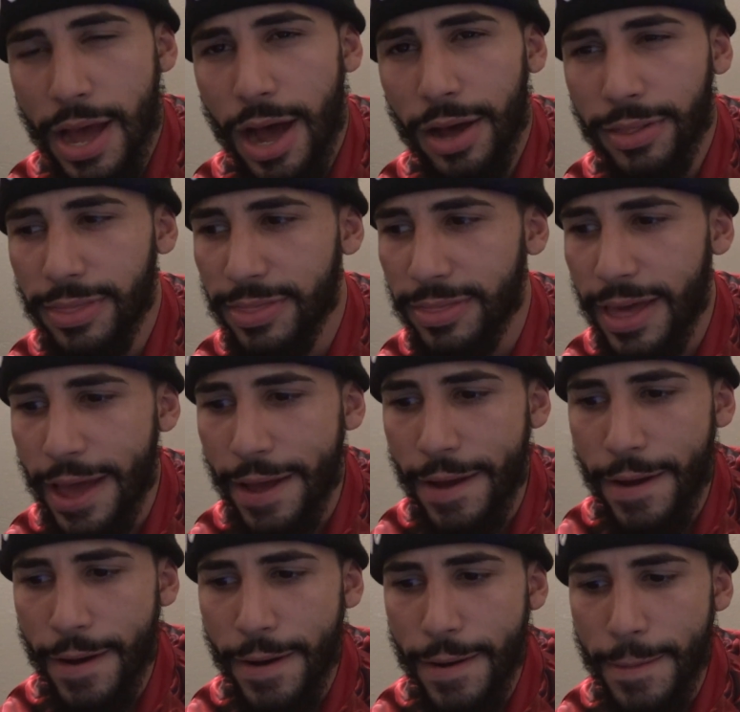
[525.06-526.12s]
Other than that,
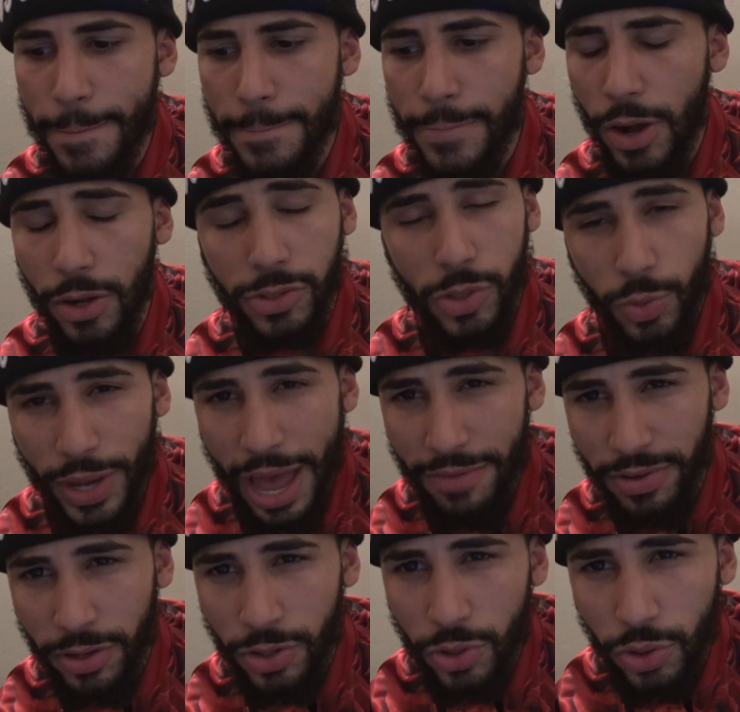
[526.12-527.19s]
um, also we
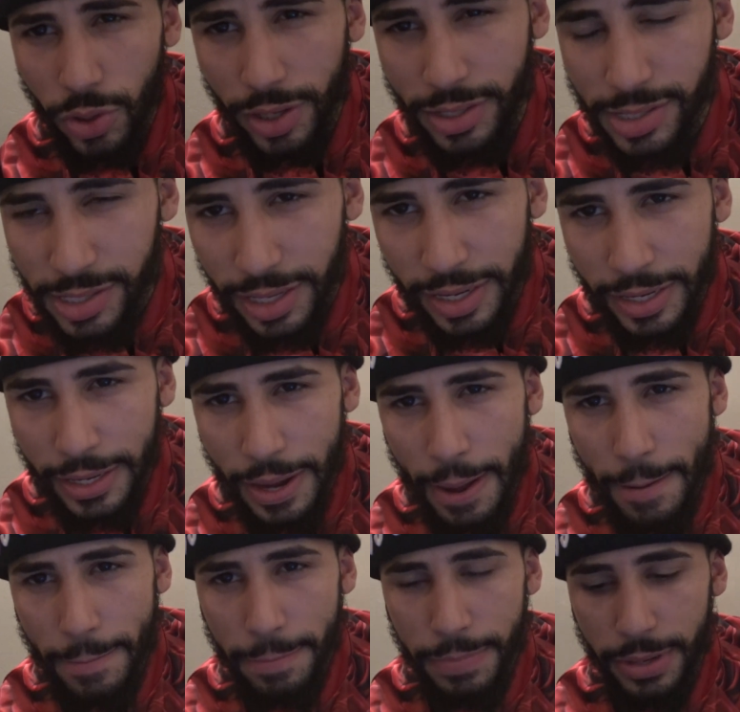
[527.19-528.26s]
have a New York City
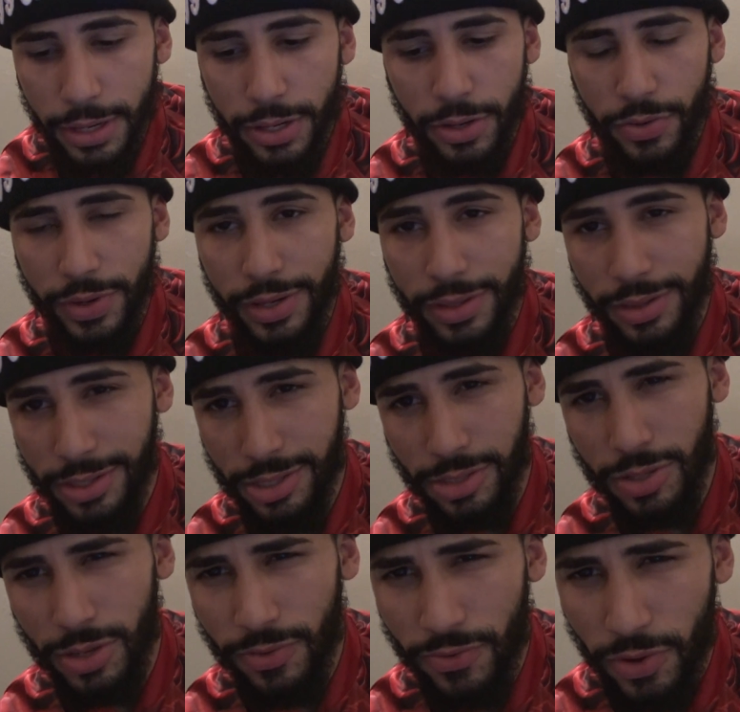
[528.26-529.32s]
meet and greet. This
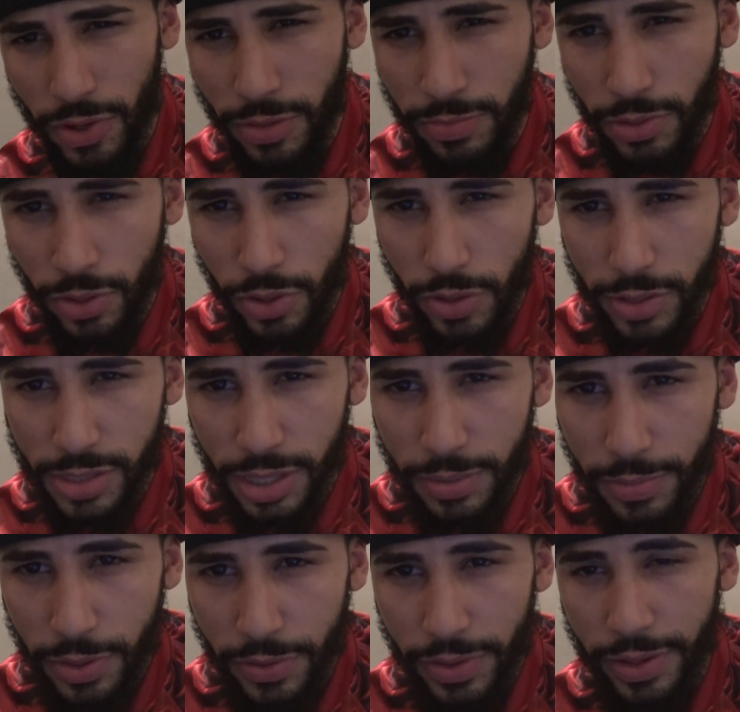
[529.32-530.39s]
is confirmed, the New York City
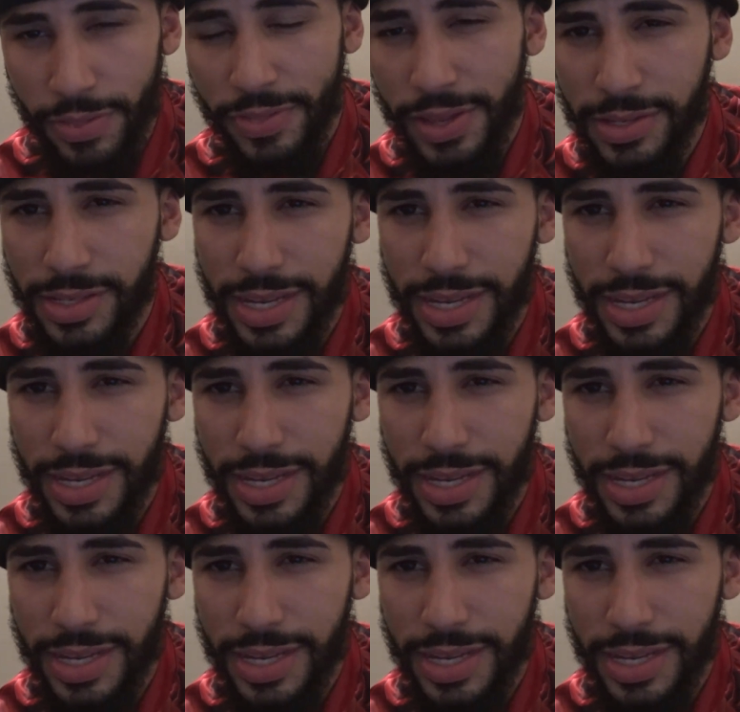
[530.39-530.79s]
meet and greet this